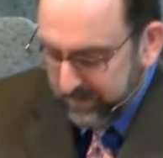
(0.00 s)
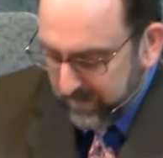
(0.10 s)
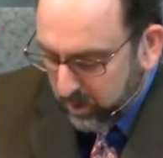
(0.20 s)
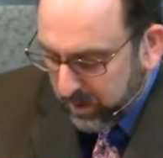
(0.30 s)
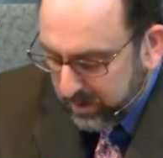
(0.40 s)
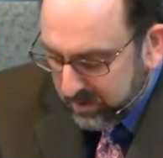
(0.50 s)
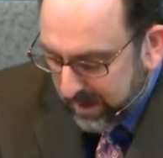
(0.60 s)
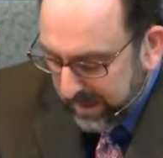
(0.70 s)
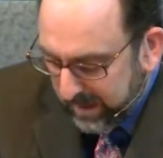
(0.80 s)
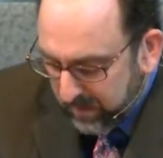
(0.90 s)
You could
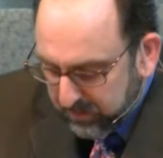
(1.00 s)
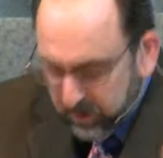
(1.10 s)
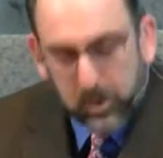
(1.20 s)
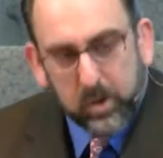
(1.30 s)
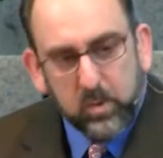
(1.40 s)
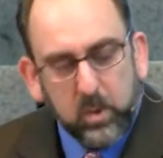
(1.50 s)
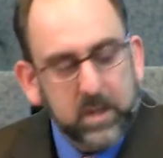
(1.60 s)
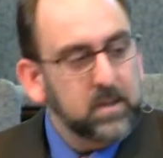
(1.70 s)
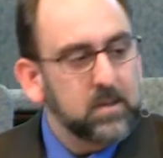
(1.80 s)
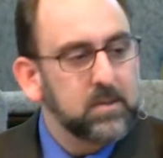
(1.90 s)
say, if the Lord
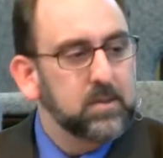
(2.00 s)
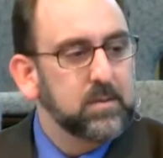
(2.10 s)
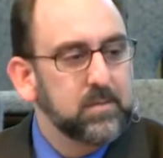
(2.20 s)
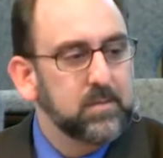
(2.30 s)
wills.